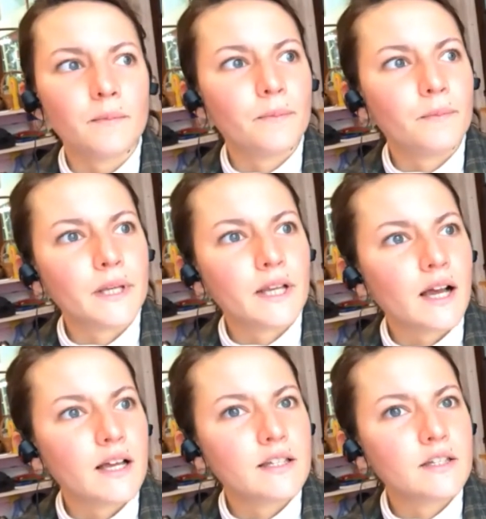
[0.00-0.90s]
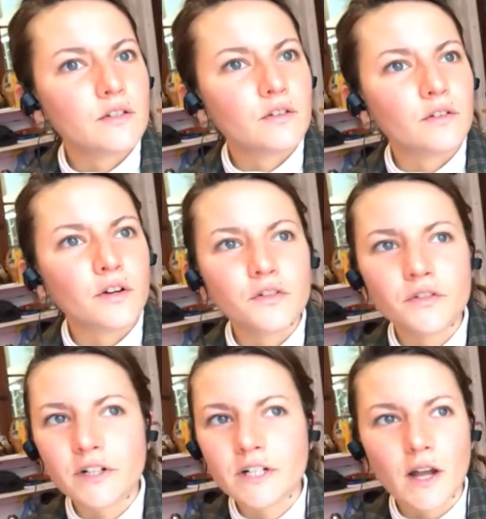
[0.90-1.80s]
because
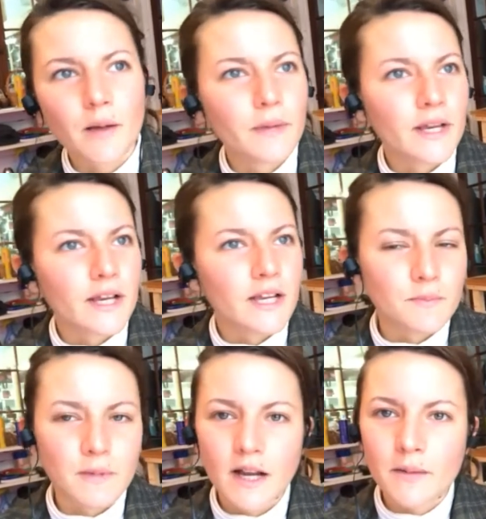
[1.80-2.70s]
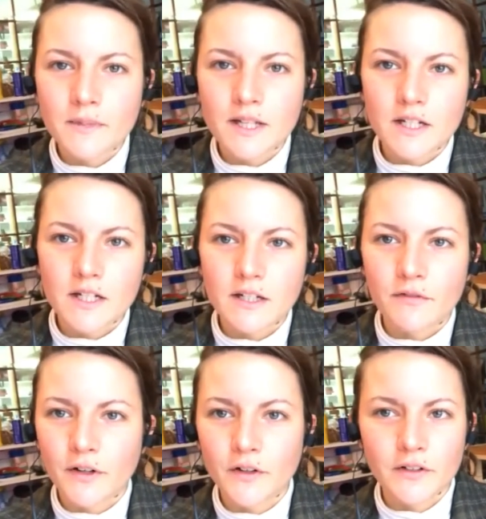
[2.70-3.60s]
grocery shopping has become such a
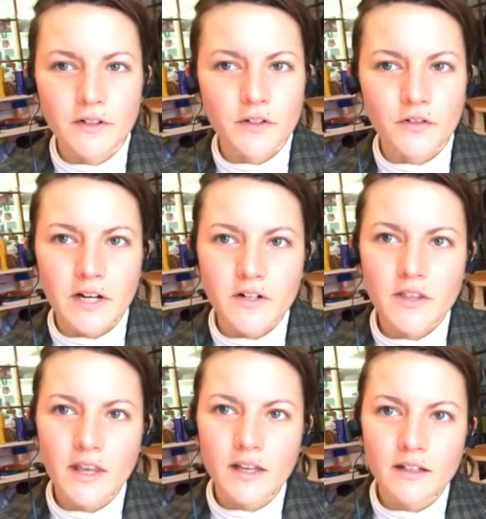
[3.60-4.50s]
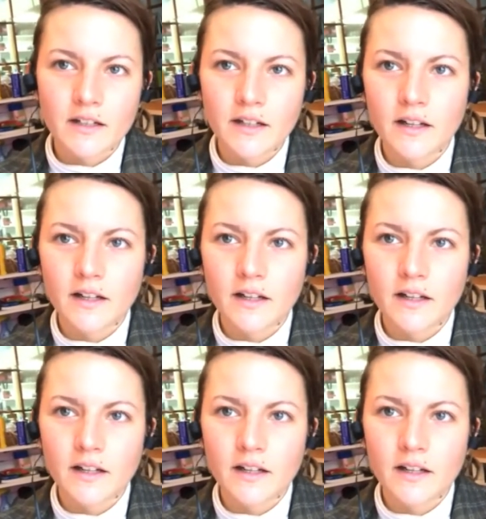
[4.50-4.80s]
difficult and strange thing.